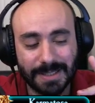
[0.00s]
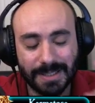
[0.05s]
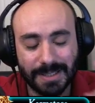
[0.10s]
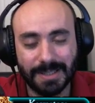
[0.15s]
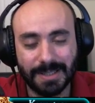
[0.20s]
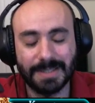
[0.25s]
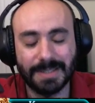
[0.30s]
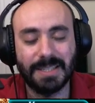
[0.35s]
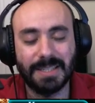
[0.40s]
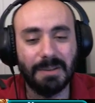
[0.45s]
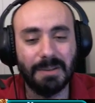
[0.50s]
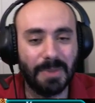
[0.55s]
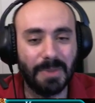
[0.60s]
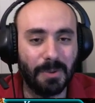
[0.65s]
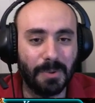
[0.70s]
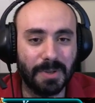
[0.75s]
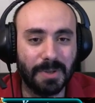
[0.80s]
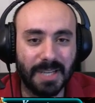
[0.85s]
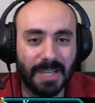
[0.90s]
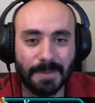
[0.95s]
Let's see if
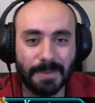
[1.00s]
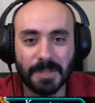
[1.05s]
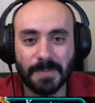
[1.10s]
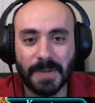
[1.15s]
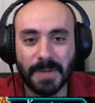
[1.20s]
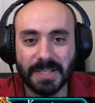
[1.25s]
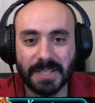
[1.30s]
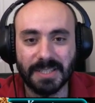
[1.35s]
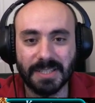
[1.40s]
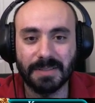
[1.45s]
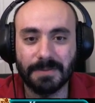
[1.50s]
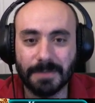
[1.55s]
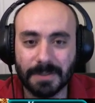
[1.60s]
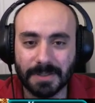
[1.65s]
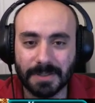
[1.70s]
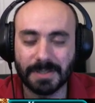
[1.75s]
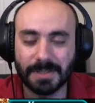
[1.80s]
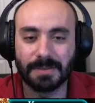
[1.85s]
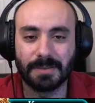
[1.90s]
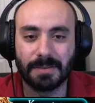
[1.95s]
that 1 damage makes the
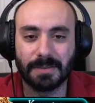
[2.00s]
difference.